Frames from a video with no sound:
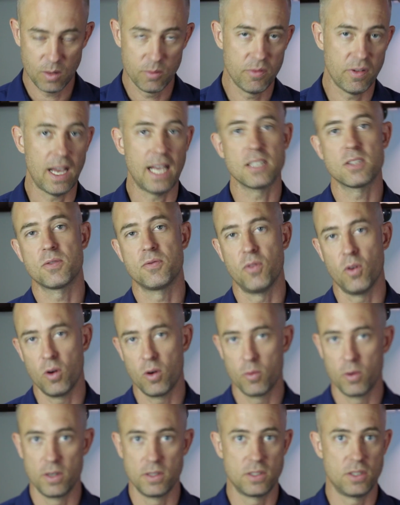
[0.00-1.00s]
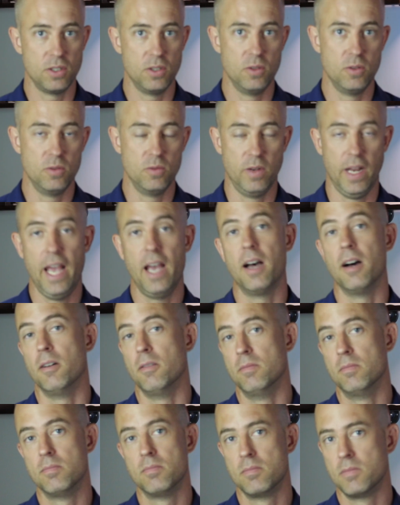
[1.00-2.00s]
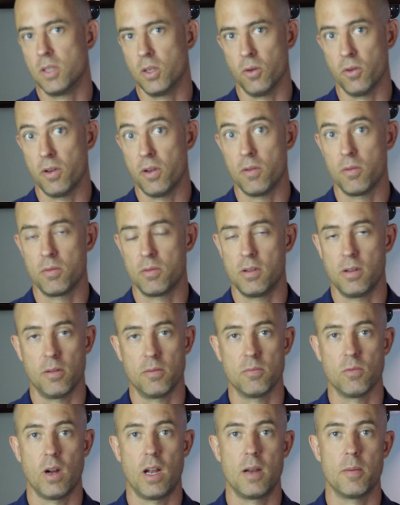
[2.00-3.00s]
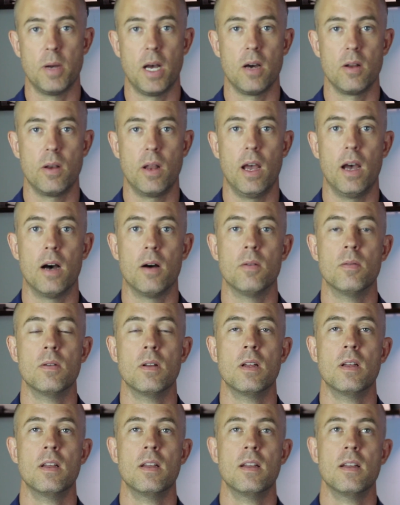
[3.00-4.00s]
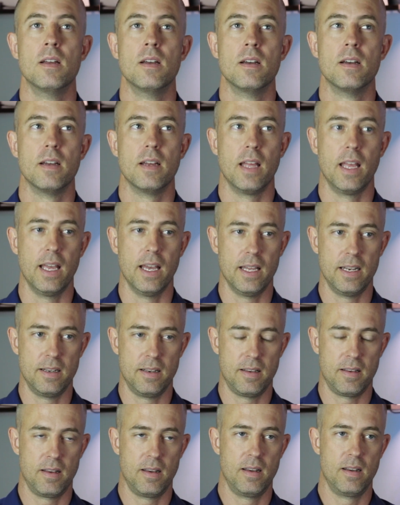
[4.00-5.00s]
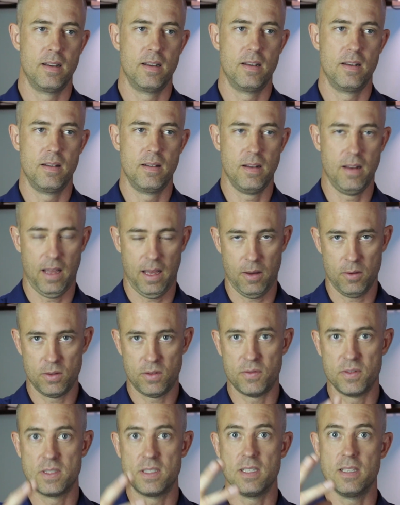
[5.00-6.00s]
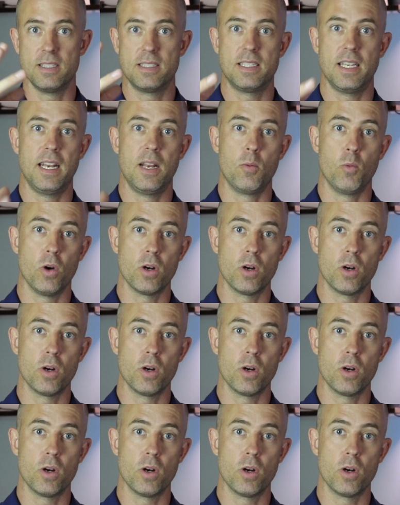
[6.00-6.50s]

fast forward to now, you know, you know, right about now, and I was facilitating